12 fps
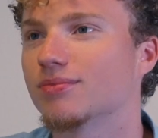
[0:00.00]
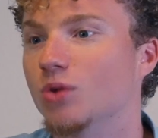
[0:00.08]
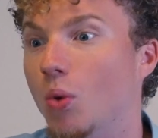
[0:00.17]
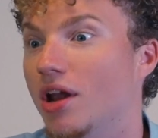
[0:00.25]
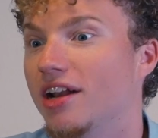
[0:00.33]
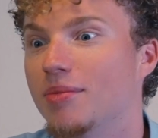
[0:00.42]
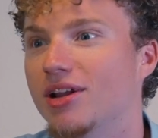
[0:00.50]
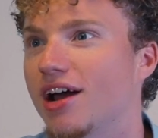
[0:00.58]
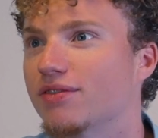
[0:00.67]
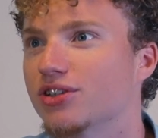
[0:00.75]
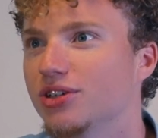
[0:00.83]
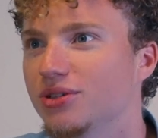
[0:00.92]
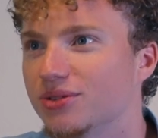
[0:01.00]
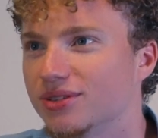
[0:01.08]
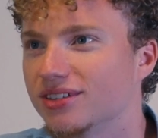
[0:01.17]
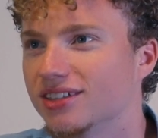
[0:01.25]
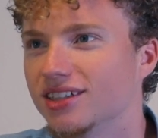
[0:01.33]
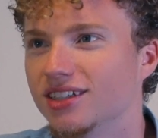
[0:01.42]
why not name it after you?
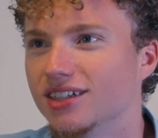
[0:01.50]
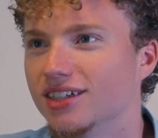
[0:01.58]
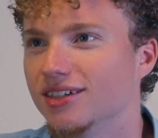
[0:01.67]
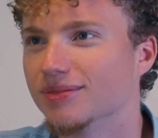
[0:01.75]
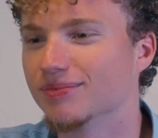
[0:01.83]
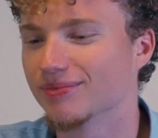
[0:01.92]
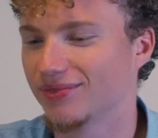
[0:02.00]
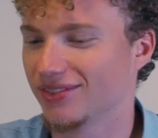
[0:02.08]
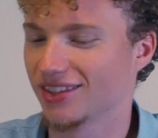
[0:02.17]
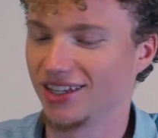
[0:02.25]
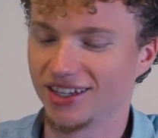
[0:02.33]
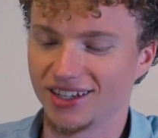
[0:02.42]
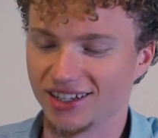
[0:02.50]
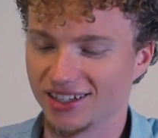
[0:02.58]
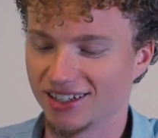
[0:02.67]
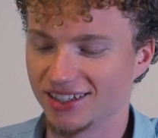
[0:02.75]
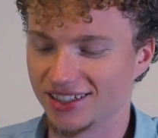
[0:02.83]
Oh.